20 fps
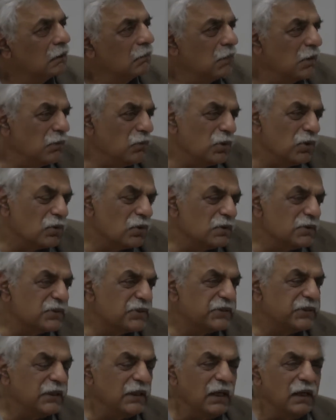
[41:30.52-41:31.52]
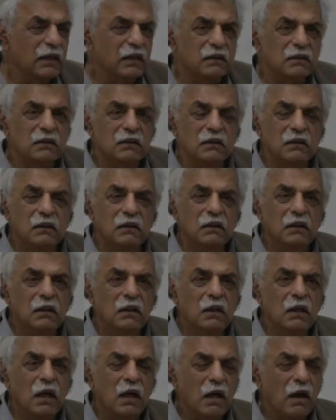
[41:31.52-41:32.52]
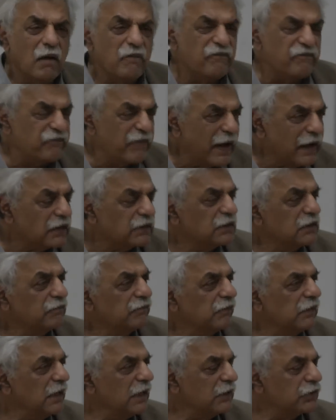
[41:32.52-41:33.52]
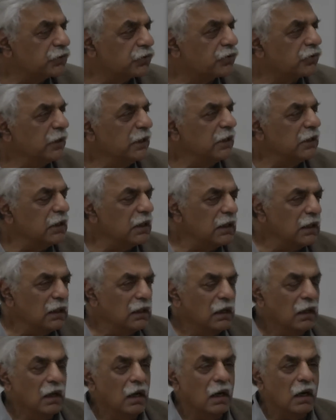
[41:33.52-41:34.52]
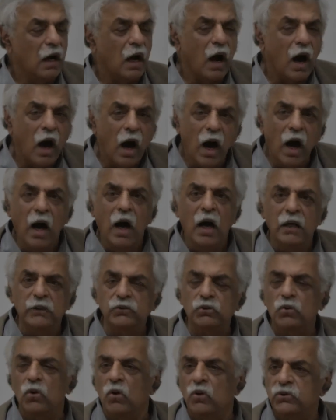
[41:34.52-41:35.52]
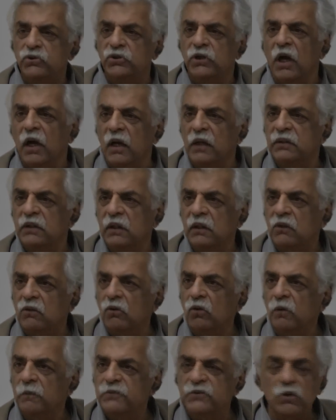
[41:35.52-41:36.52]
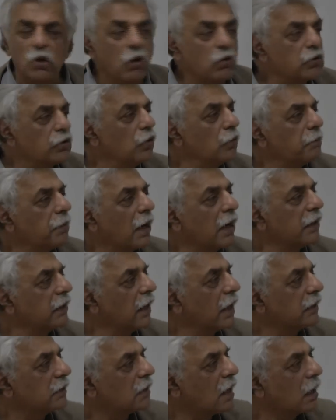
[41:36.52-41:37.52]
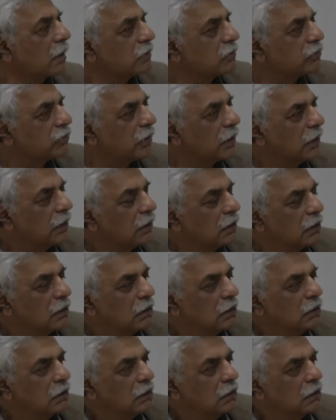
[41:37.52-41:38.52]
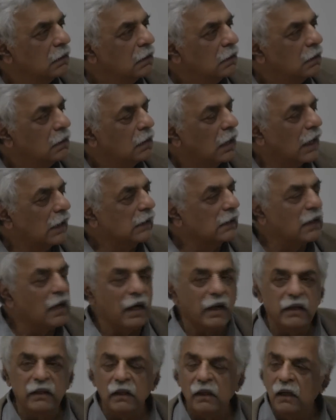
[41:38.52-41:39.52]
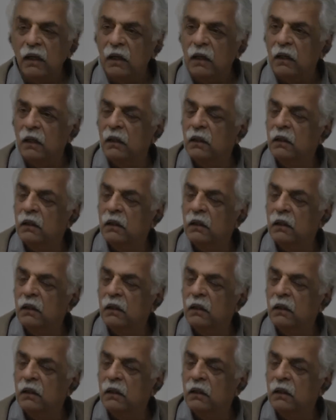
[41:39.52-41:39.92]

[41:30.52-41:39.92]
Well, you can see it. Effectively, 3 hardcore jihadi groups occupy that country. Al-Qaeda,